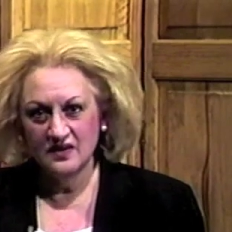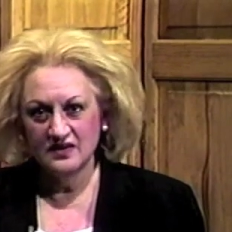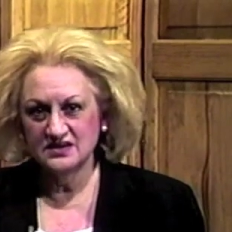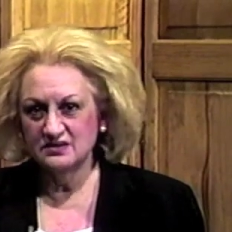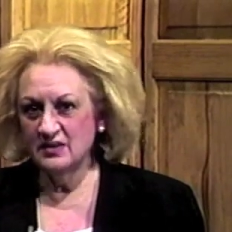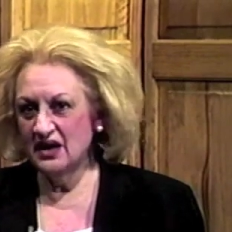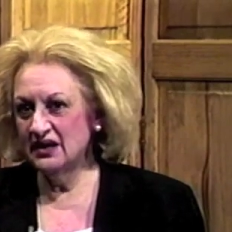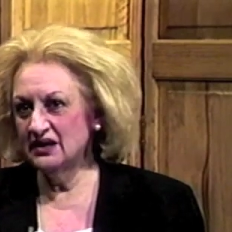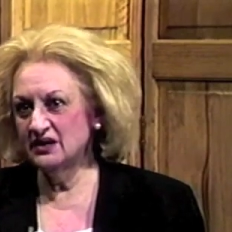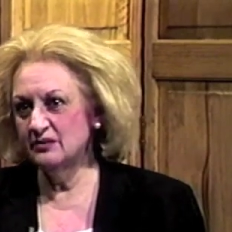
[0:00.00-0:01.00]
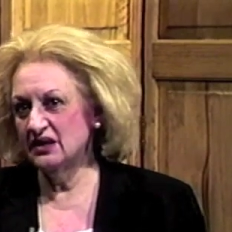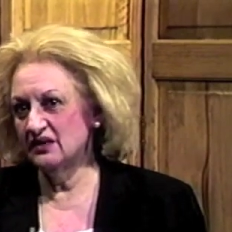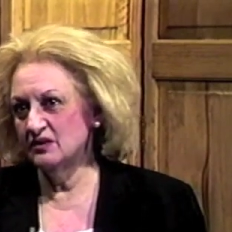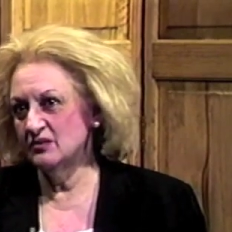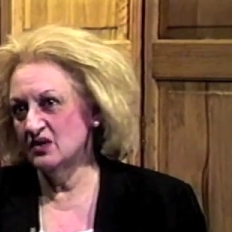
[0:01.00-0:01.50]
this man had
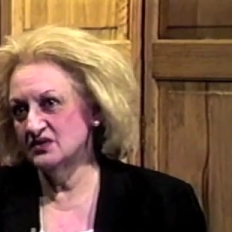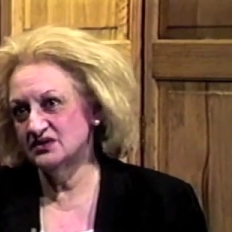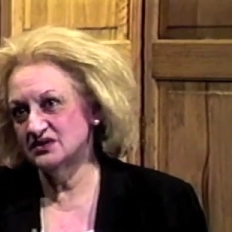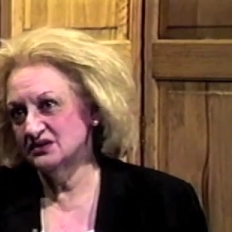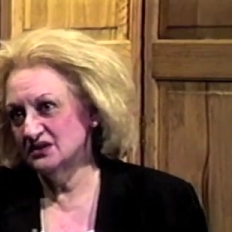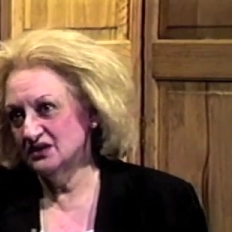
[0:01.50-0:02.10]
committed the most